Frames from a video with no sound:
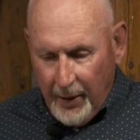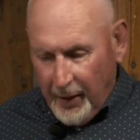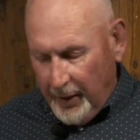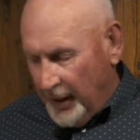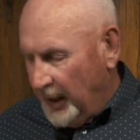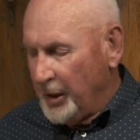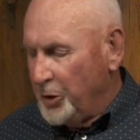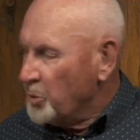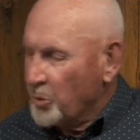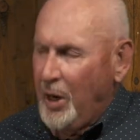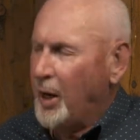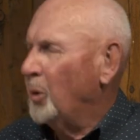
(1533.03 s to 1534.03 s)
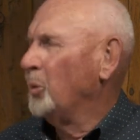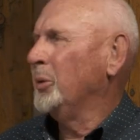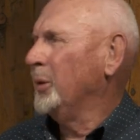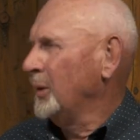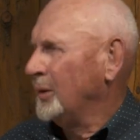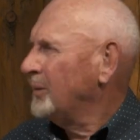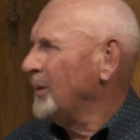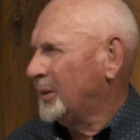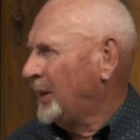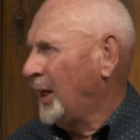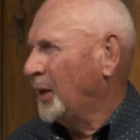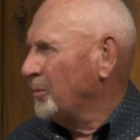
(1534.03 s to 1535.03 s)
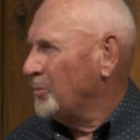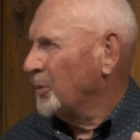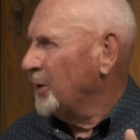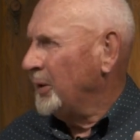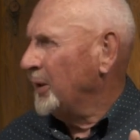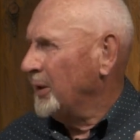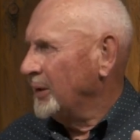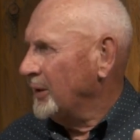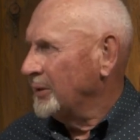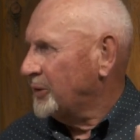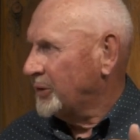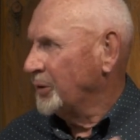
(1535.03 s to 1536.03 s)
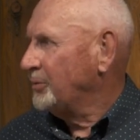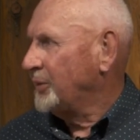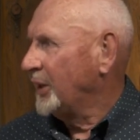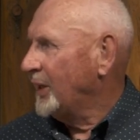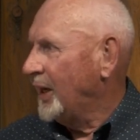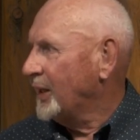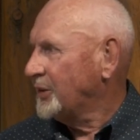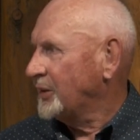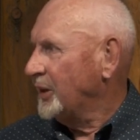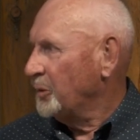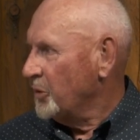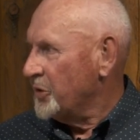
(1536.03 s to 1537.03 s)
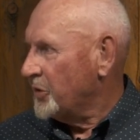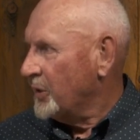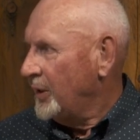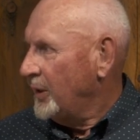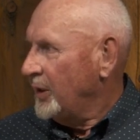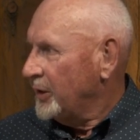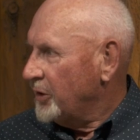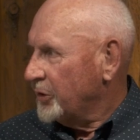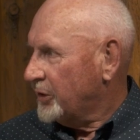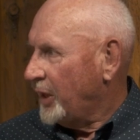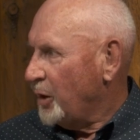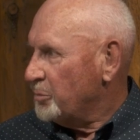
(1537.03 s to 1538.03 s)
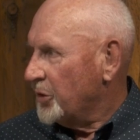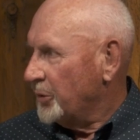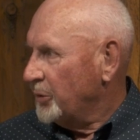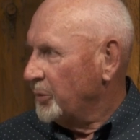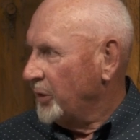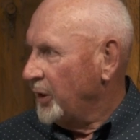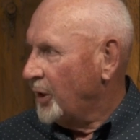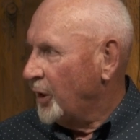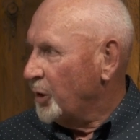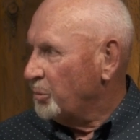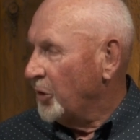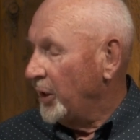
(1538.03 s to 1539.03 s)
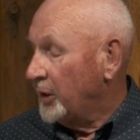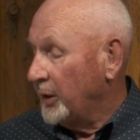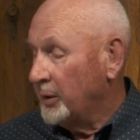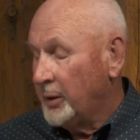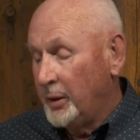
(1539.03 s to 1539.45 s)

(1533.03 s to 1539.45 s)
And then he drowned in California in a surfing accident. That was just absolutely heartbreaking.